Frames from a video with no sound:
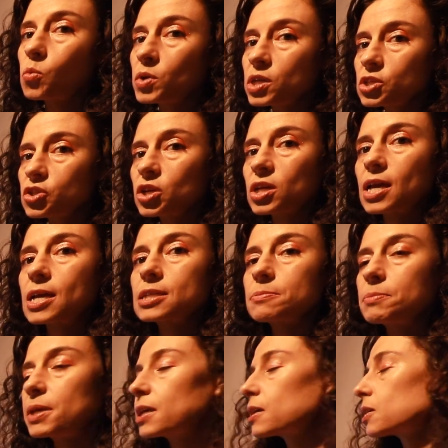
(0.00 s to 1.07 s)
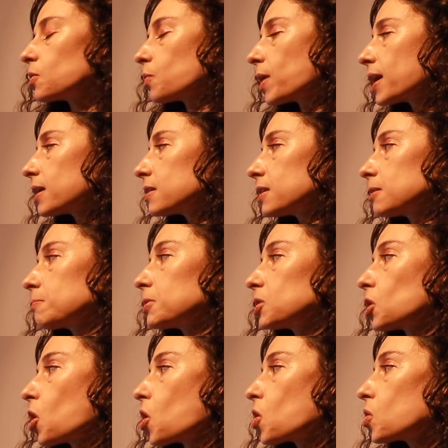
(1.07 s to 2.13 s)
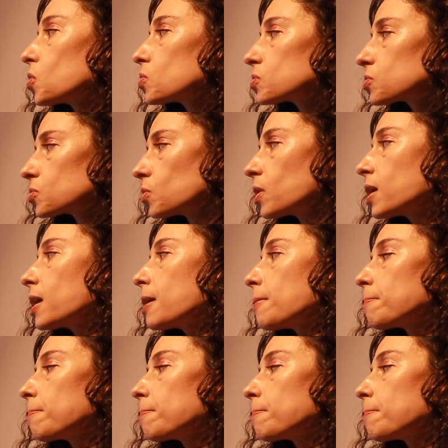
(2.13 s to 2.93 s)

which has been corrected, but also